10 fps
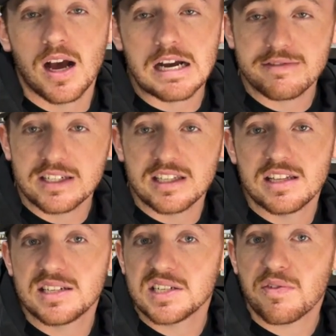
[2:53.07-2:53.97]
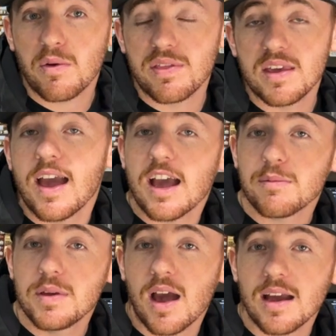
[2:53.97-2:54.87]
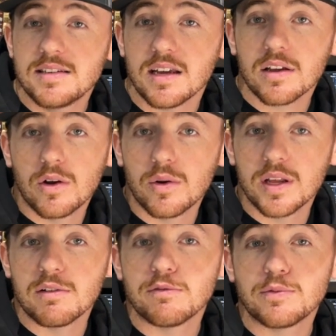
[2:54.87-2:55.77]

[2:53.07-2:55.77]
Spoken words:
obviously this is for the ACME Hi-Tek coated